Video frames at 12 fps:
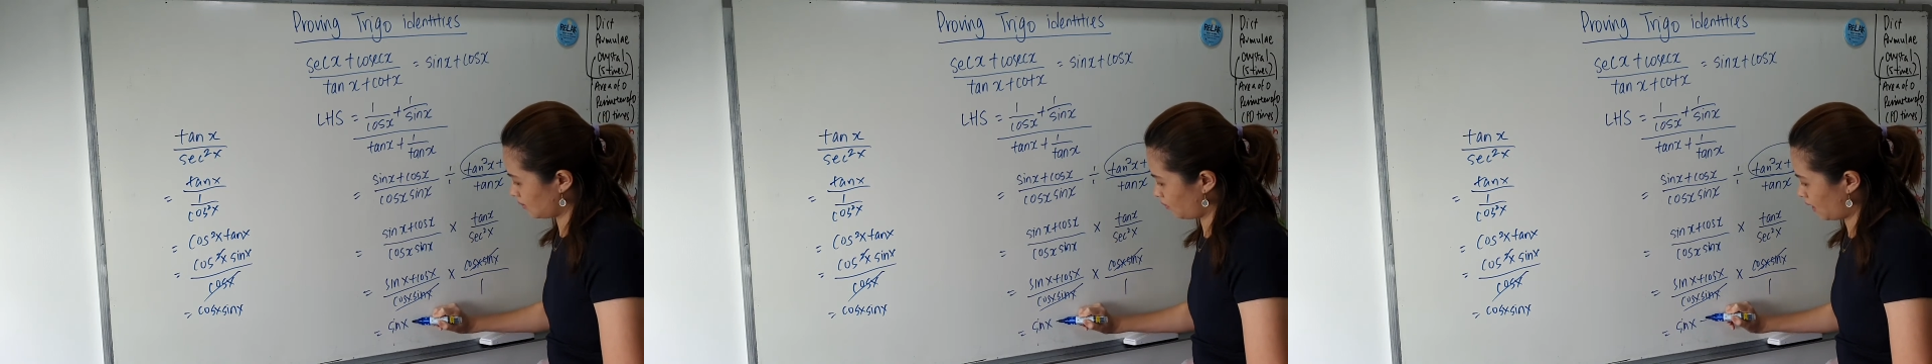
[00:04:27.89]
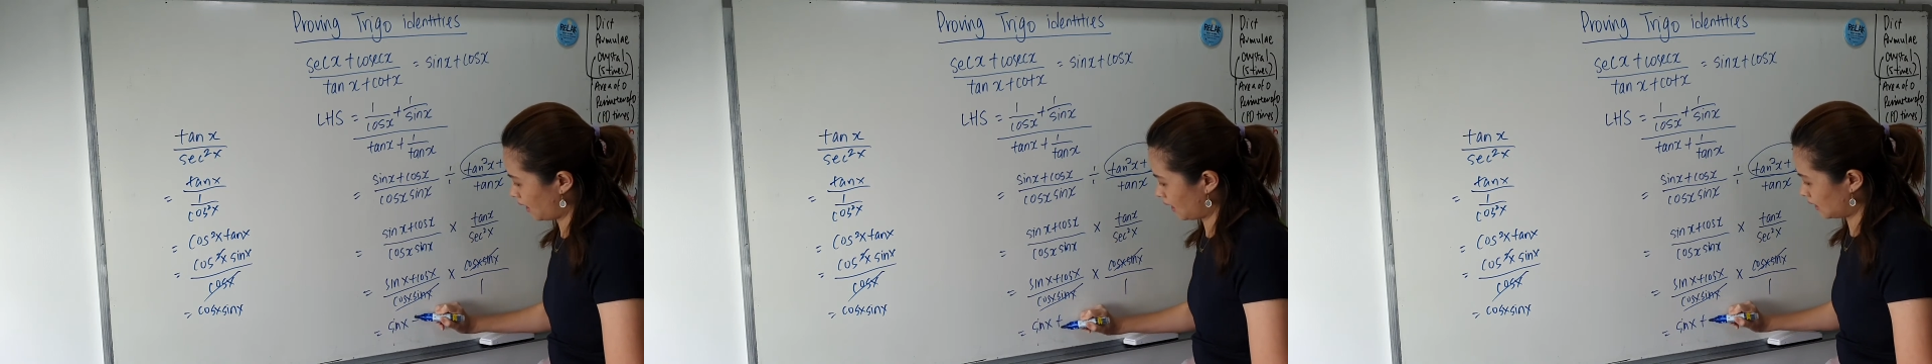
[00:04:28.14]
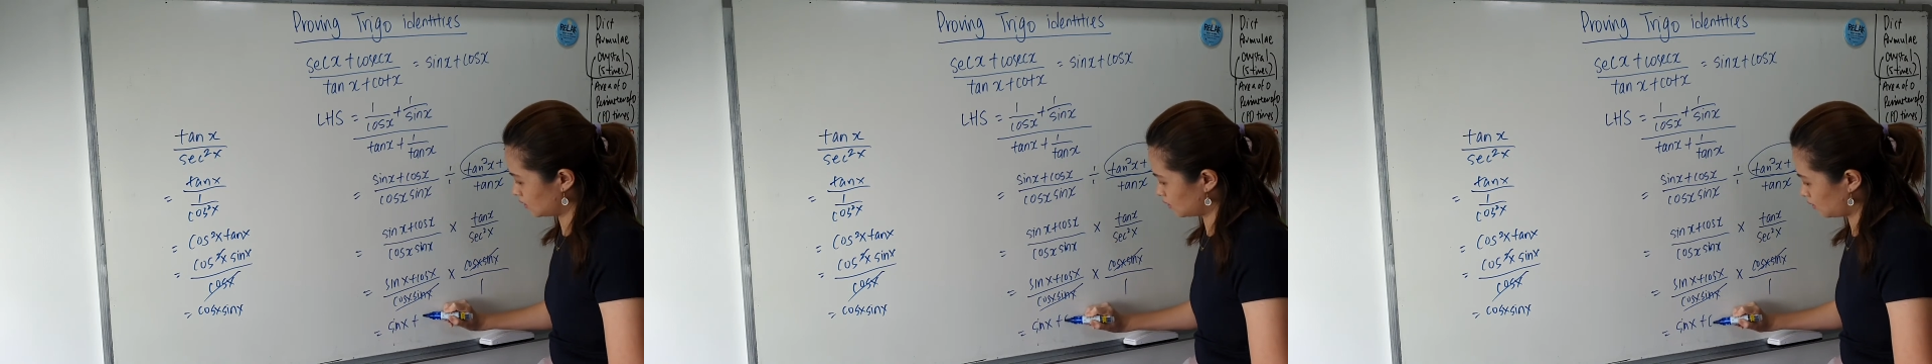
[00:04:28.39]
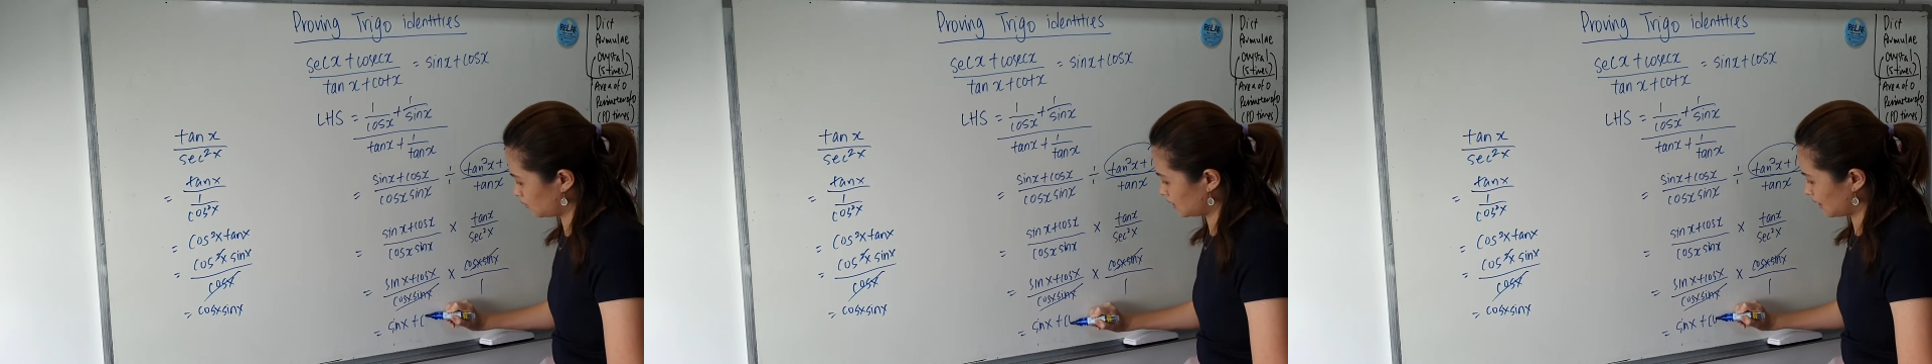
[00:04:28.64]
plus
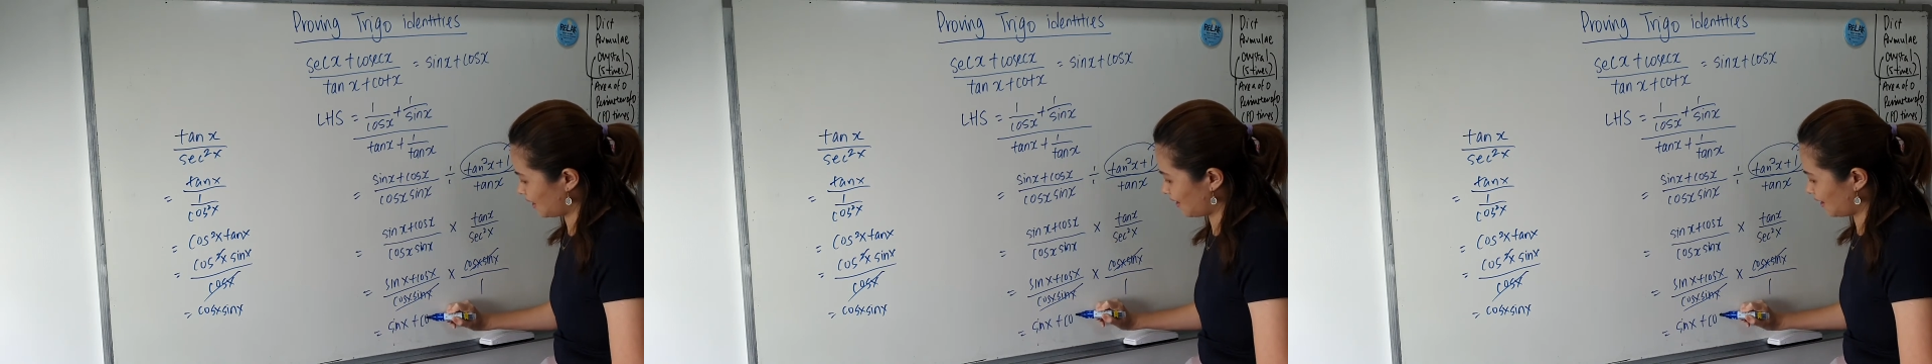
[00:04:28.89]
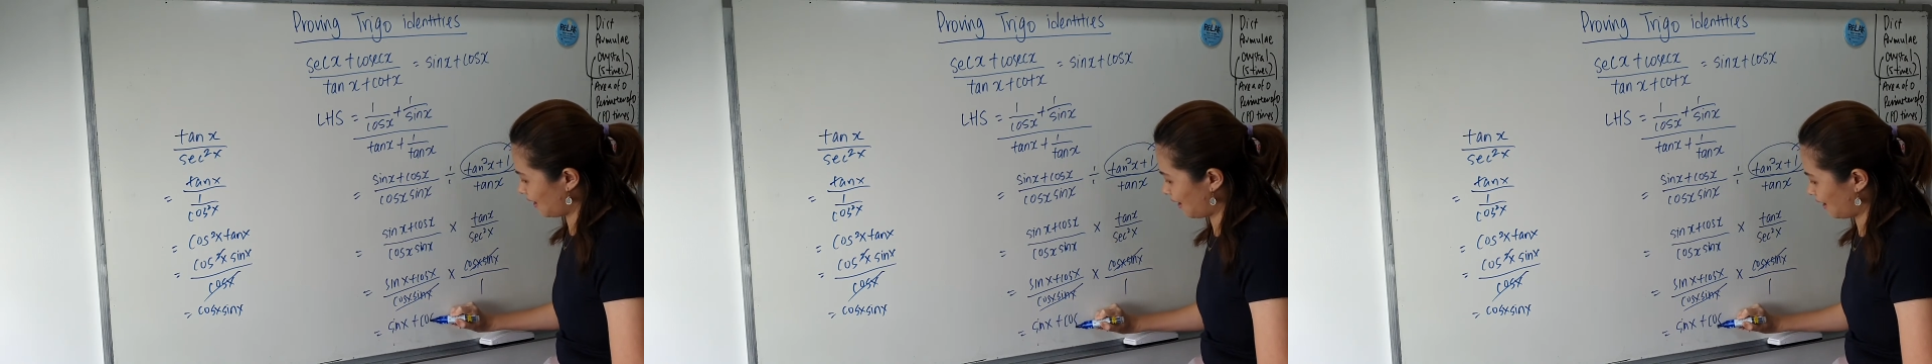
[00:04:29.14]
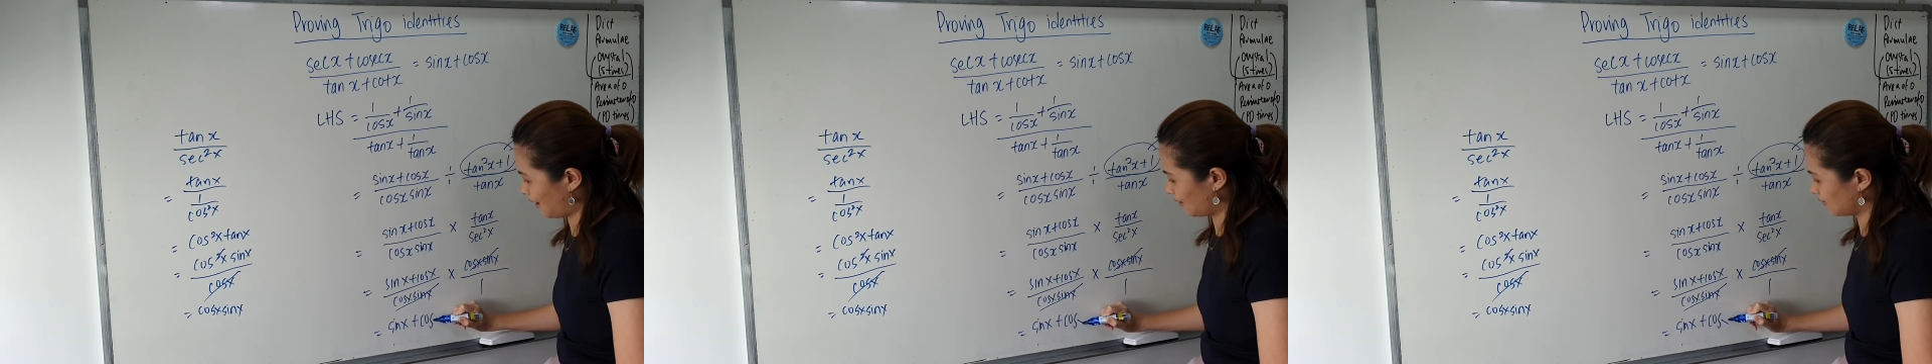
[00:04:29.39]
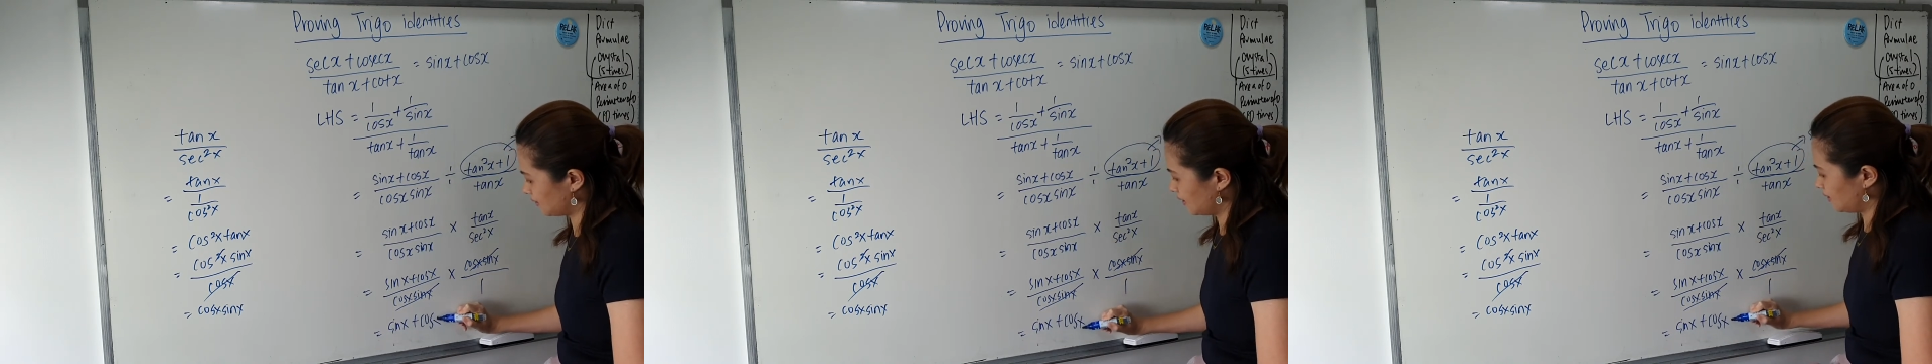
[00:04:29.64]
cosine x.